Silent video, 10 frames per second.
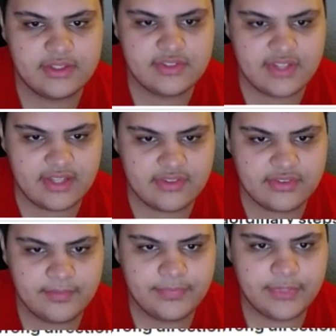It
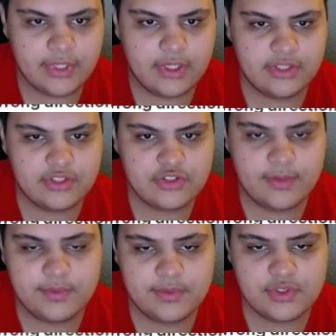says the
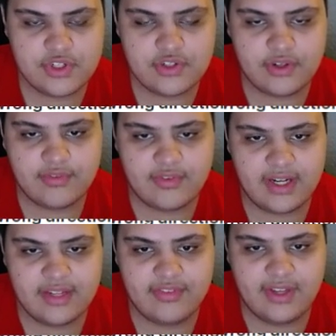Trump administration on
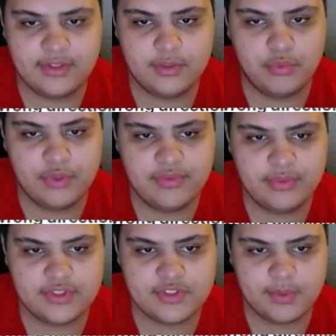Friday filed a
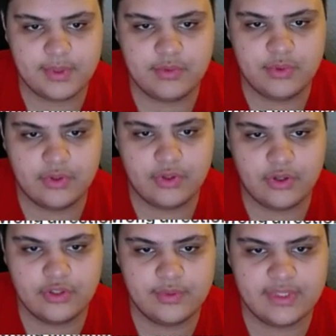brief with the Supreme Court
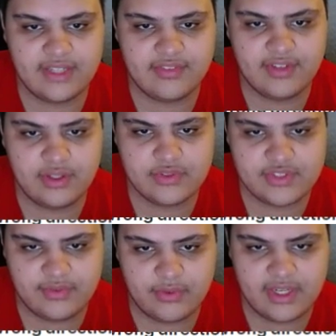arguing that federal
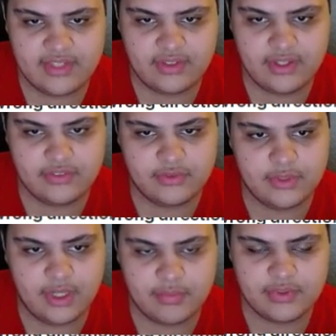civil rights laws
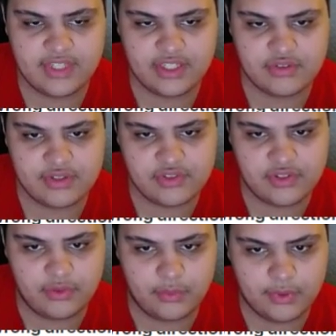do not protect
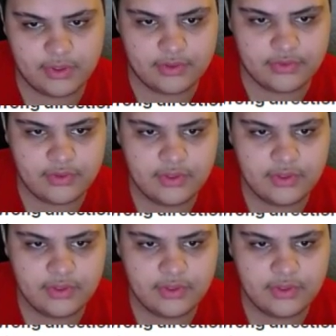transgender workers.